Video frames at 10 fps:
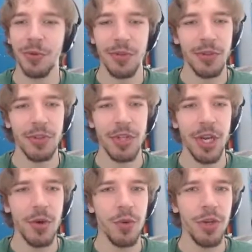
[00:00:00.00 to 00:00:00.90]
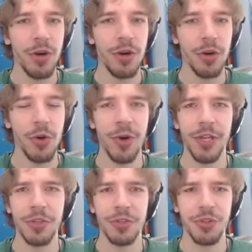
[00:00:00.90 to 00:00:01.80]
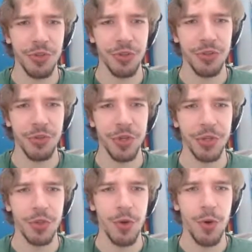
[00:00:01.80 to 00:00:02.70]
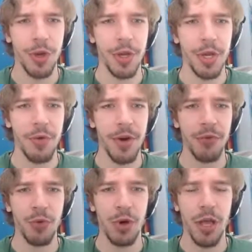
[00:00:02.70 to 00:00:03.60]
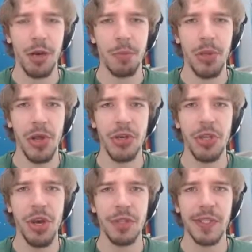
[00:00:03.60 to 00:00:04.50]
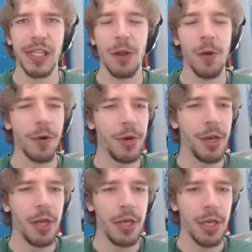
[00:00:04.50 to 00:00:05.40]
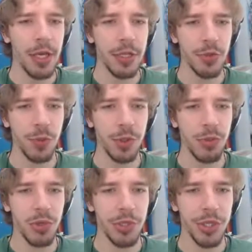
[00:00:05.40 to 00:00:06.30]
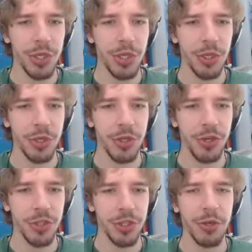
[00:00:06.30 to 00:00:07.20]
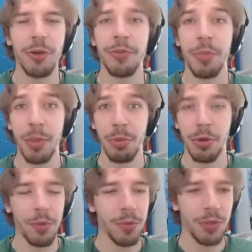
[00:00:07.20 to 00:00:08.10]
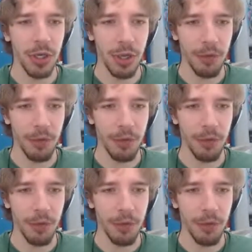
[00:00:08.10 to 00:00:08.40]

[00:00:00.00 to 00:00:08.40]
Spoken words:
Today we are going into surgery, so get ready for a lot of blood, guts and glory as we partake in the cutting of people, which I love.